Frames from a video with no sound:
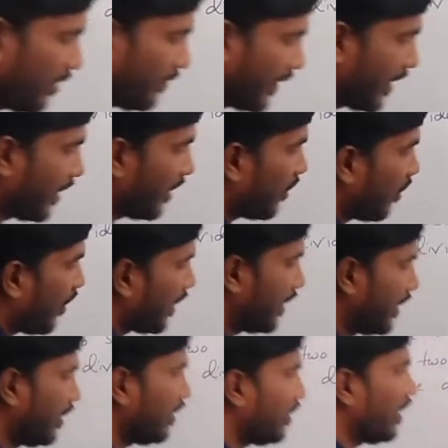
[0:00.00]
here and
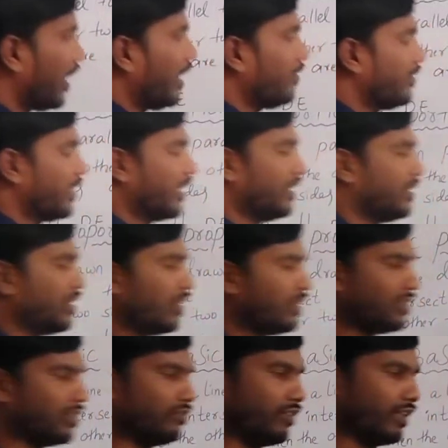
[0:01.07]
we can draw somewhere.
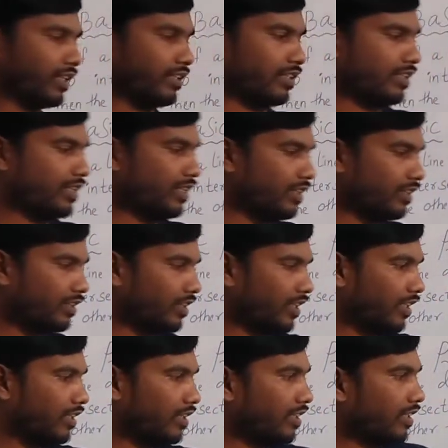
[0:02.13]

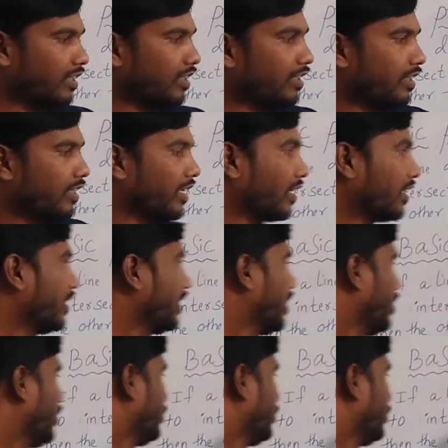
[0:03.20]
Here. But